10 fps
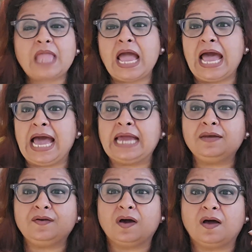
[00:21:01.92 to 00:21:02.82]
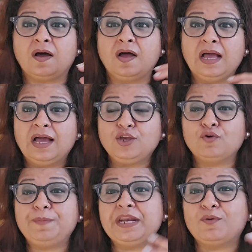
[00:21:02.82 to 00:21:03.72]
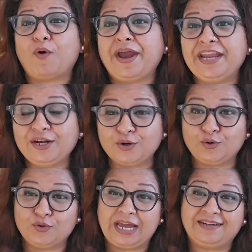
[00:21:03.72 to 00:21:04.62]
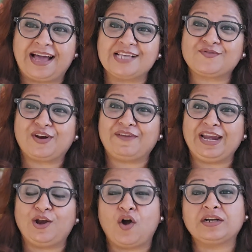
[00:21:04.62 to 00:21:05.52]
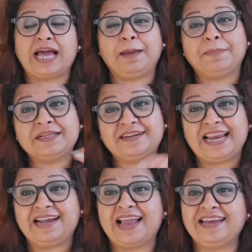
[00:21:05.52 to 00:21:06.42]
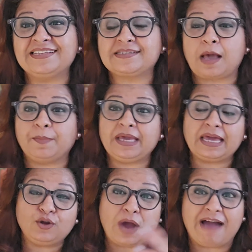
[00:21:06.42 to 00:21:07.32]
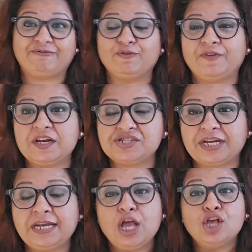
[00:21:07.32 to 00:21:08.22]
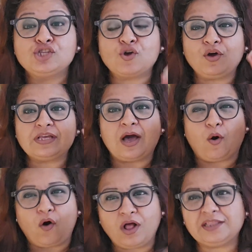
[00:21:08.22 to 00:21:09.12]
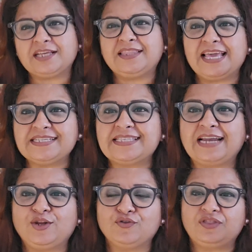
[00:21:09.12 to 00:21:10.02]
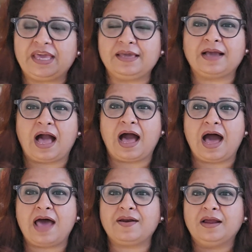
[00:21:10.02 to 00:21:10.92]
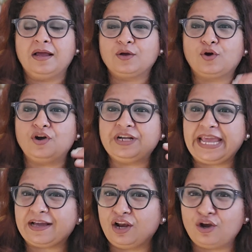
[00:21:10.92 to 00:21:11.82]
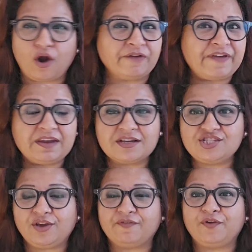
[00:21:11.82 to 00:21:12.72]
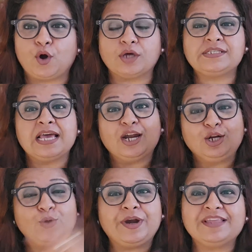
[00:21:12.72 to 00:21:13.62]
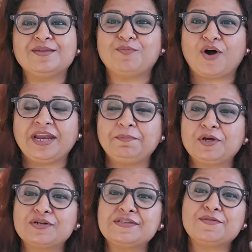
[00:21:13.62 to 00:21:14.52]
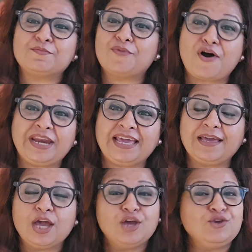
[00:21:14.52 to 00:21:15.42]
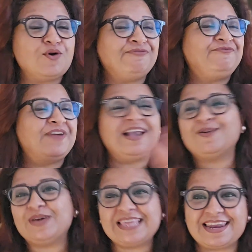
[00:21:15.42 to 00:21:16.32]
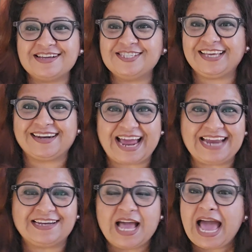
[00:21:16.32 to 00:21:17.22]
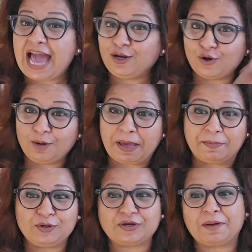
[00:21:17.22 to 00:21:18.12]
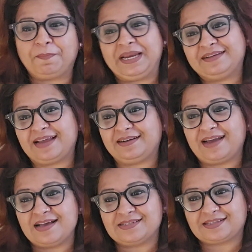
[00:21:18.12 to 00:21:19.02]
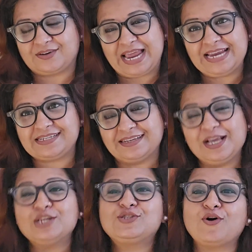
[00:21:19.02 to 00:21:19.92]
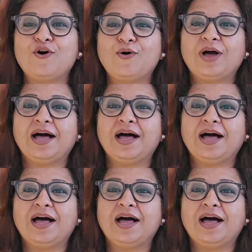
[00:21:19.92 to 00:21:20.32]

and you've been avoiding to do that task for a very long time, but the deadline is coming and you have to finish it. So all the things that you think are going to take a lot of energy of yours, do it in the morning, because in the morning you are filled with energy, right? And you'll be able to complete that task, right? So